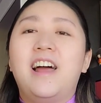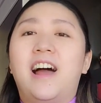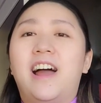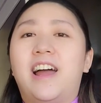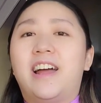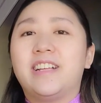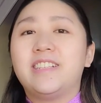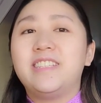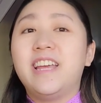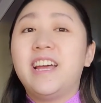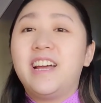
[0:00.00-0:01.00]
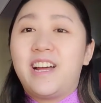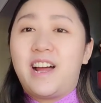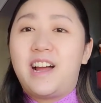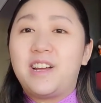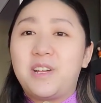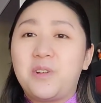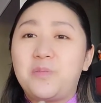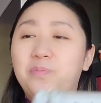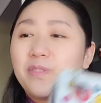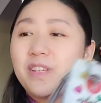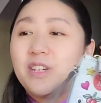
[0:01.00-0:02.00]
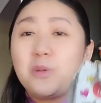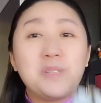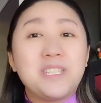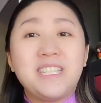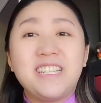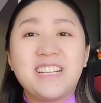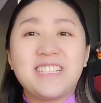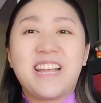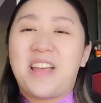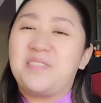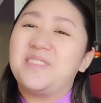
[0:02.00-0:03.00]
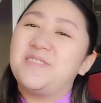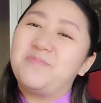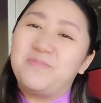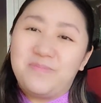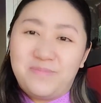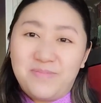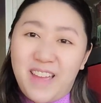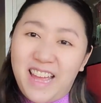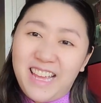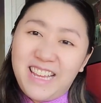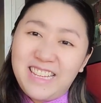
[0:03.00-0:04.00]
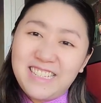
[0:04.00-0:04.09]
And yeah, I hope to see you next time. Bye!